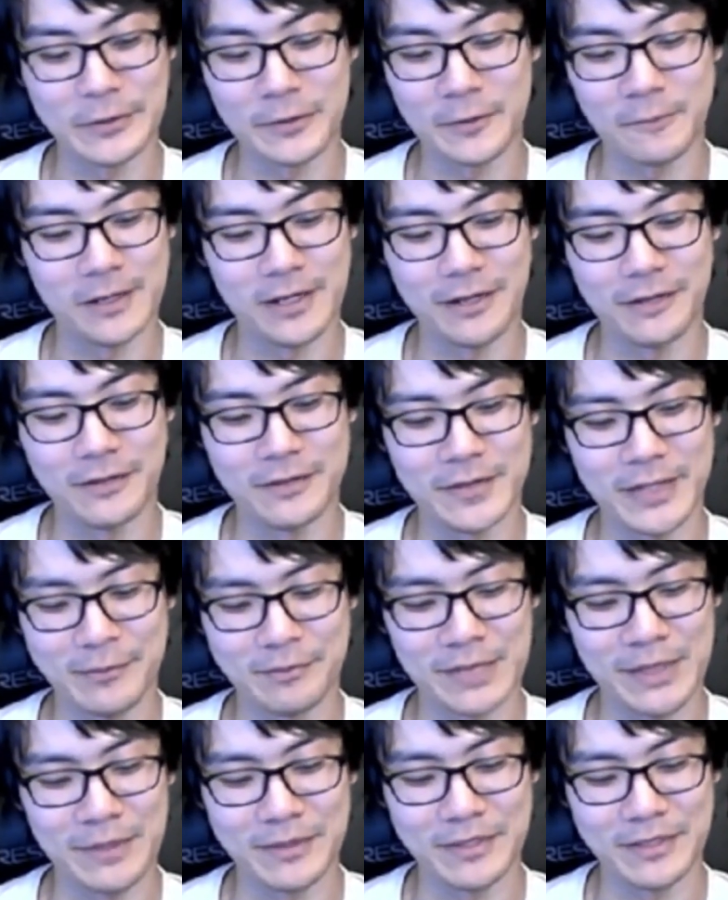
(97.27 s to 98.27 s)
oh wow, like
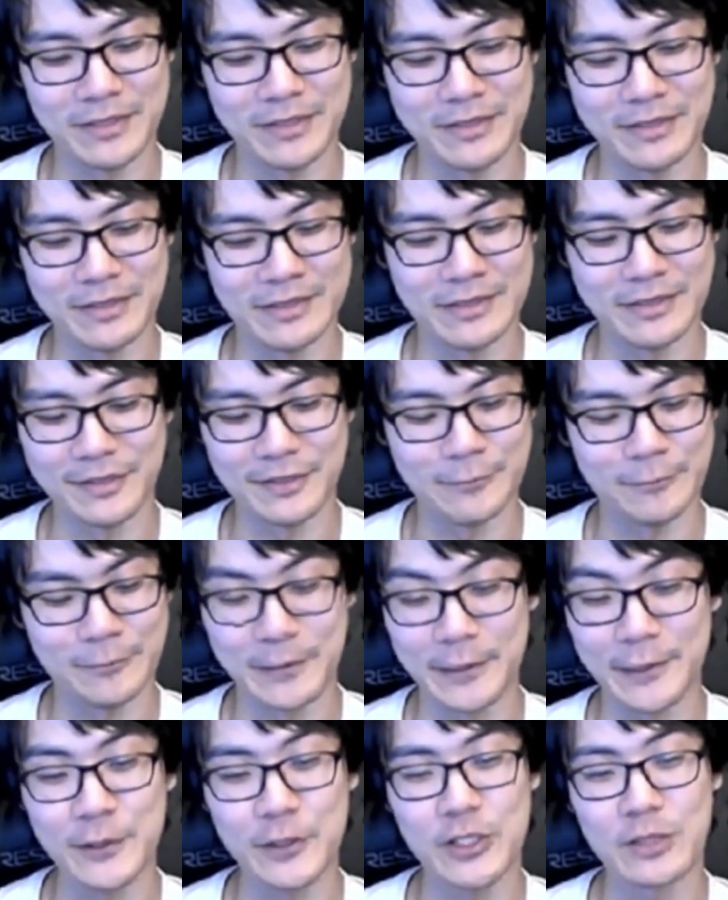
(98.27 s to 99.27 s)
maybe this
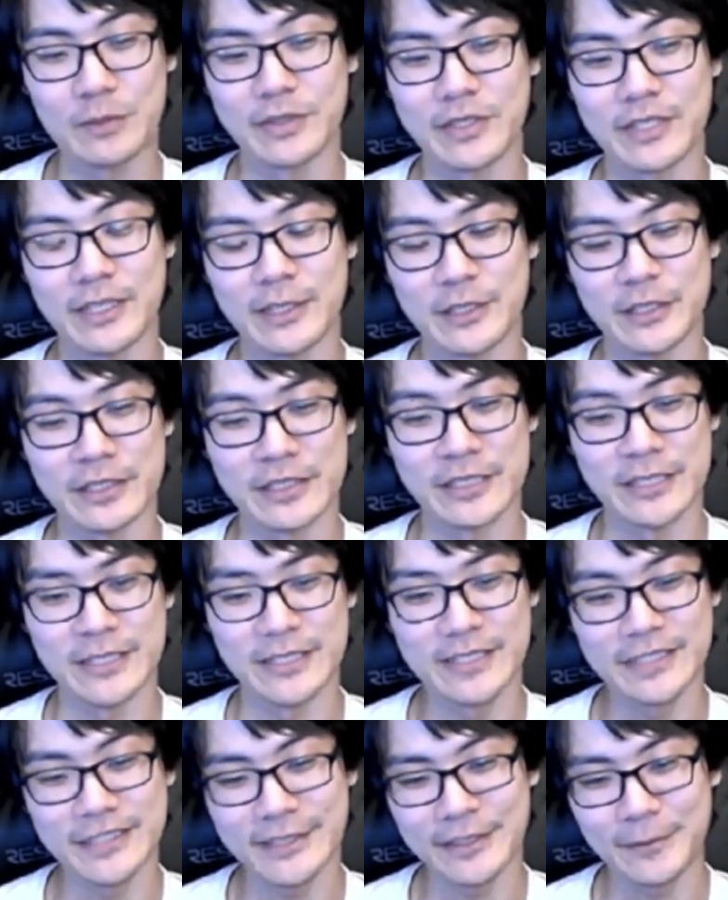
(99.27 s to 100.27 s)
relationship is actually gonna
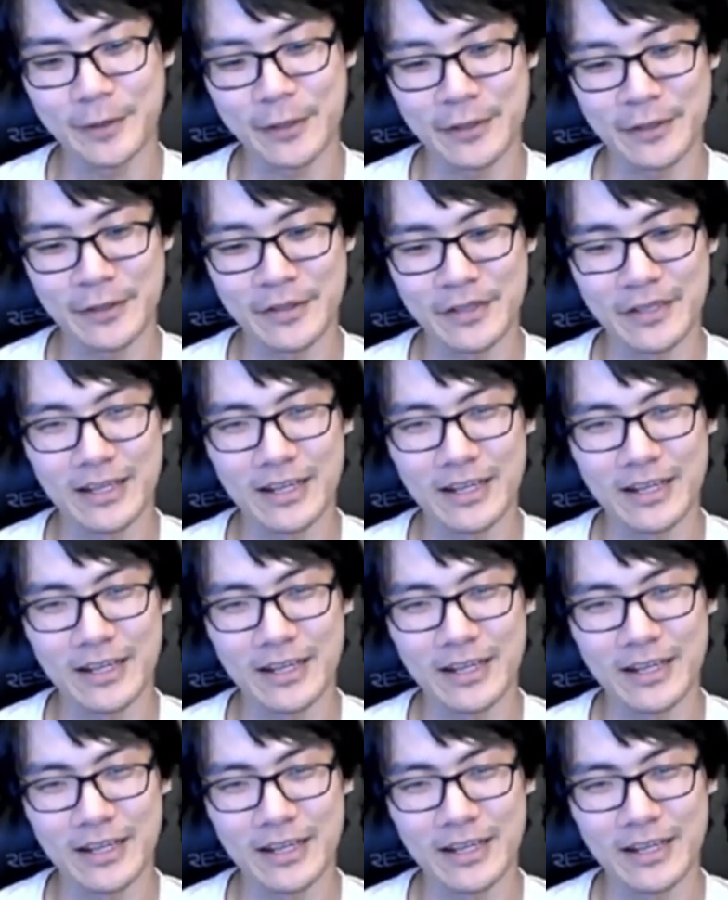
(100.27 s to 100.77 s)
get somewhere.